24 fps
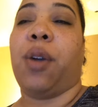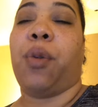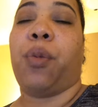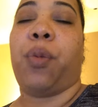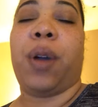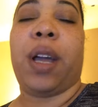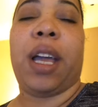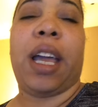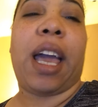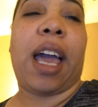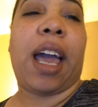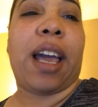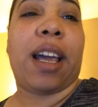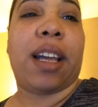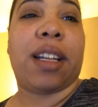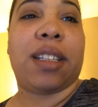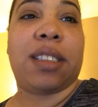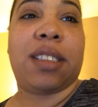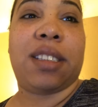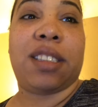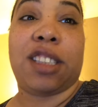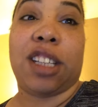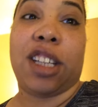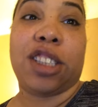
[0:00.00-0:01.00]
We had
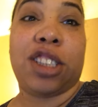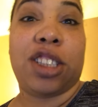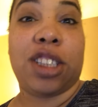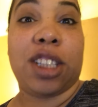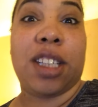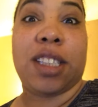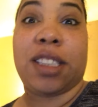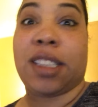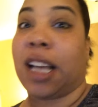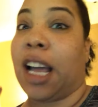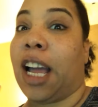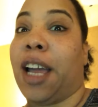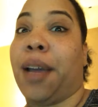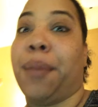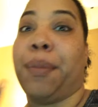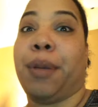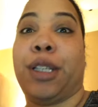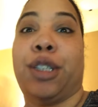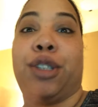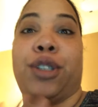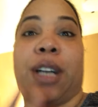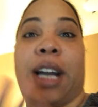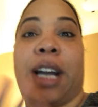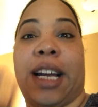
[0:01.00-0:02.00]
such a good time
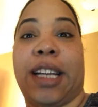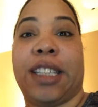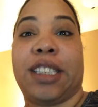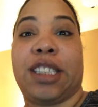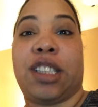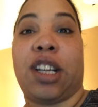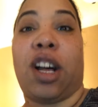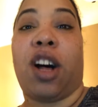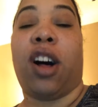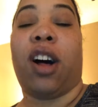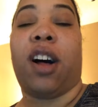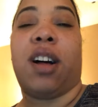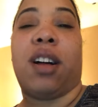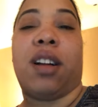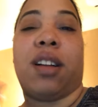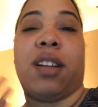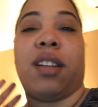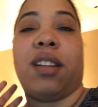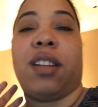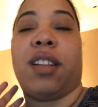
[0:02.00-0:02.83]
as you guys saw.